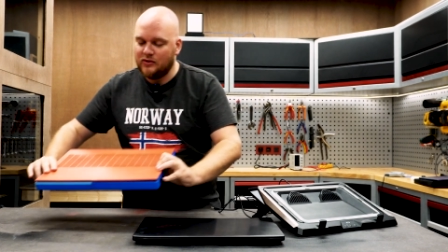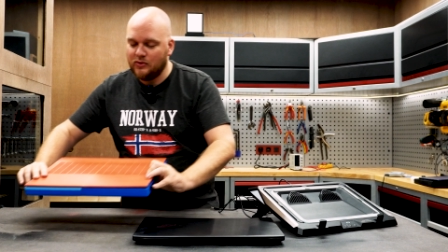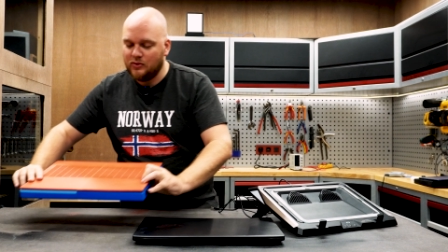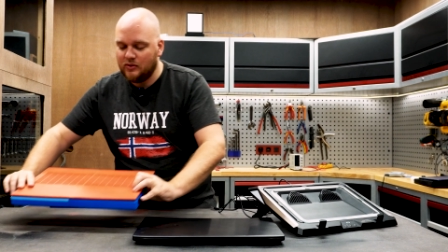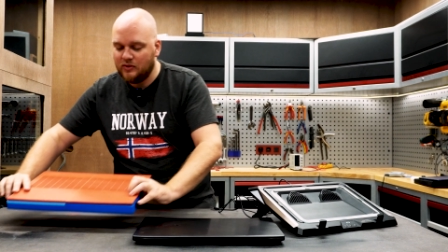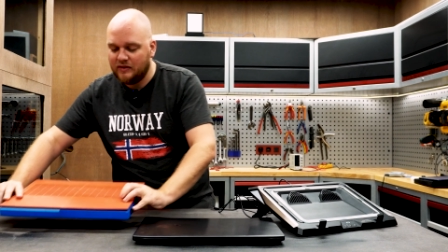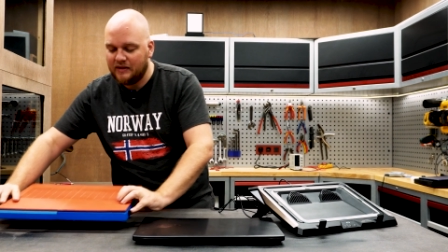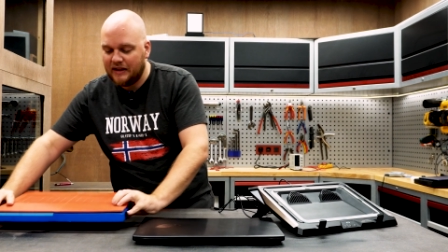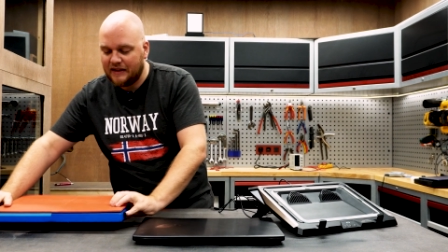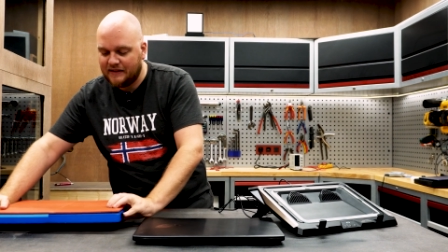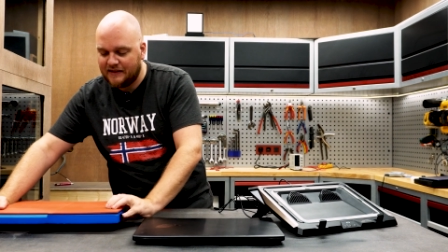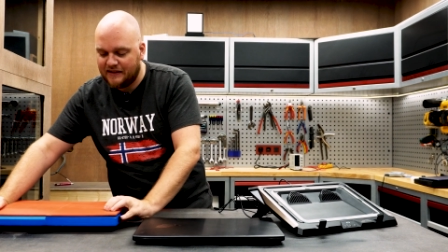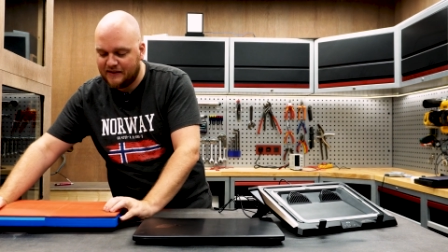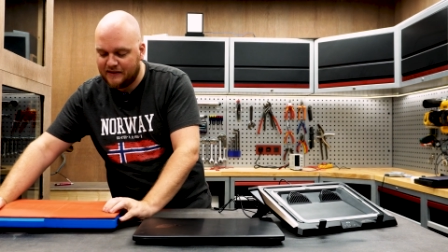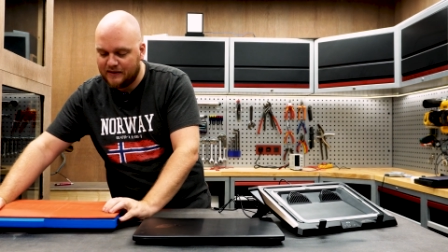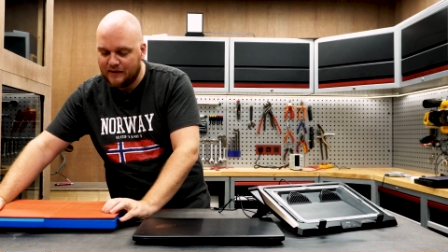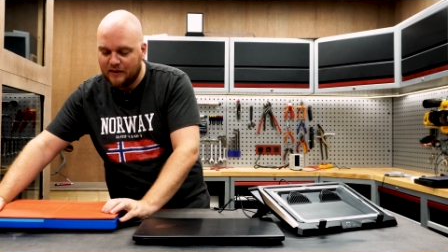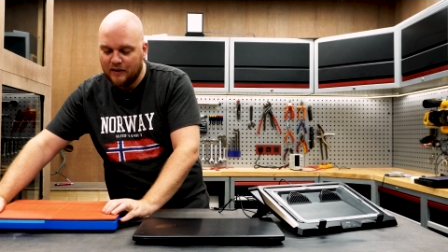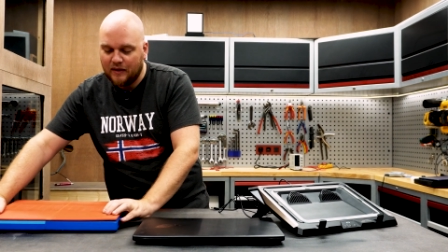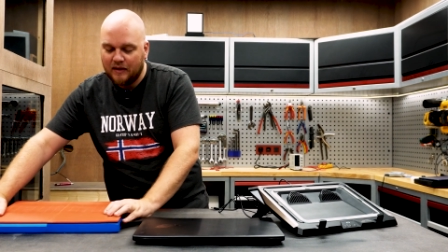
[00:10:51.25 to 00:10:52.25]
So that
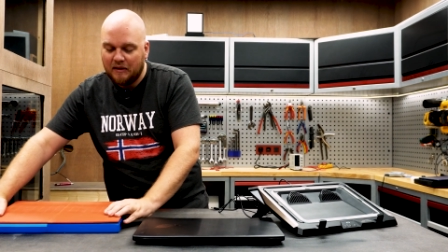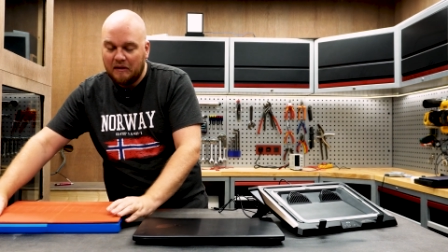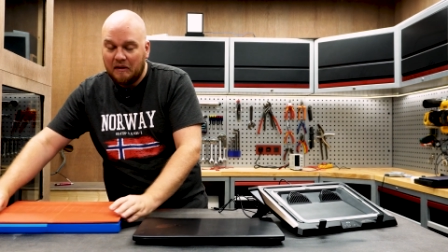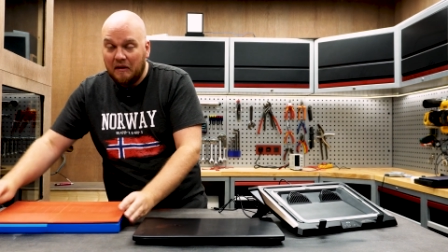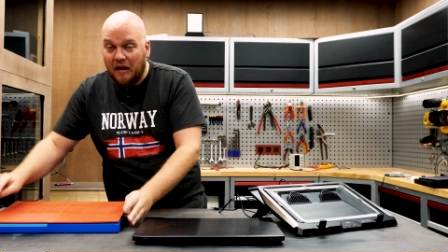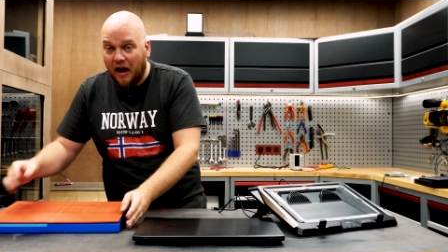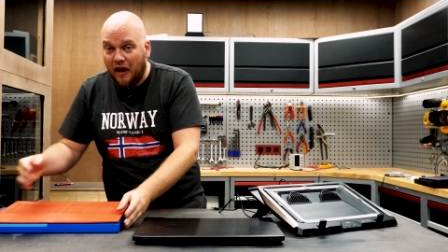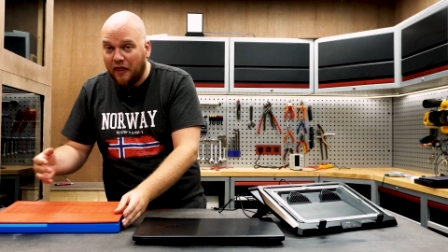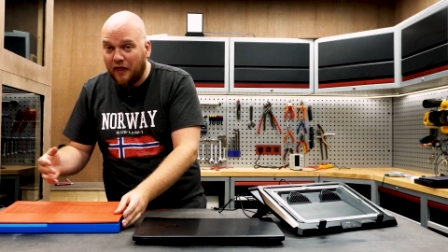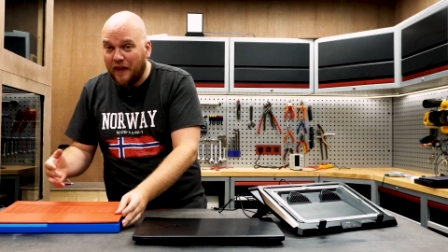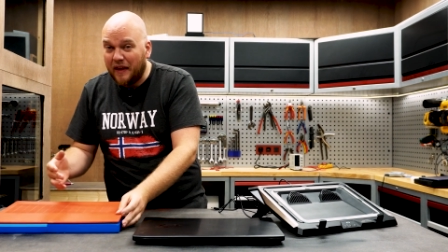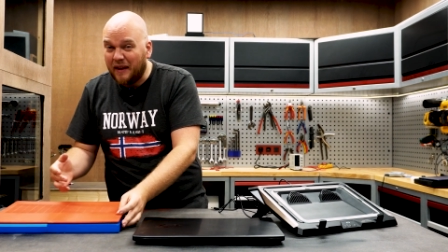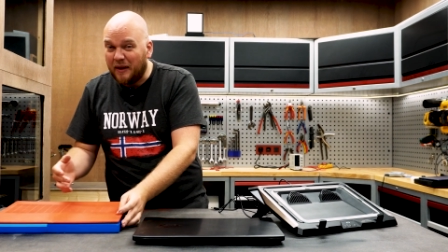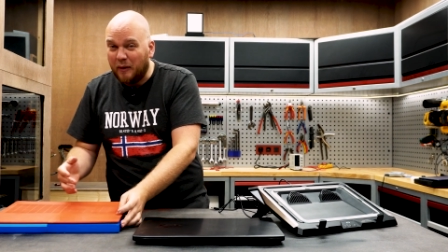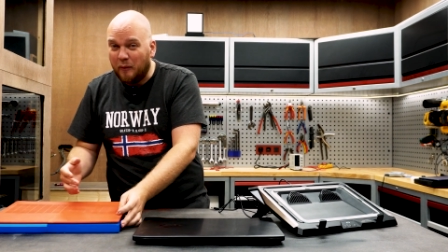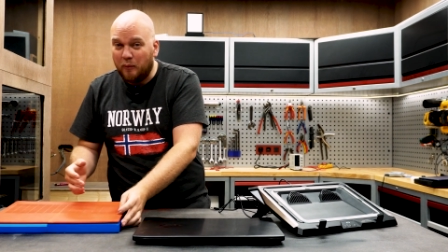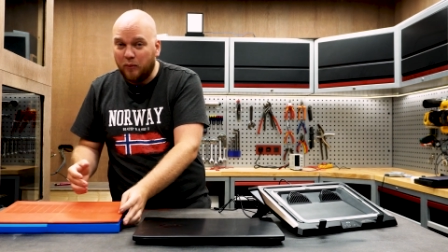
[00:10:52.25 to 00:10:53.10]
is, I think,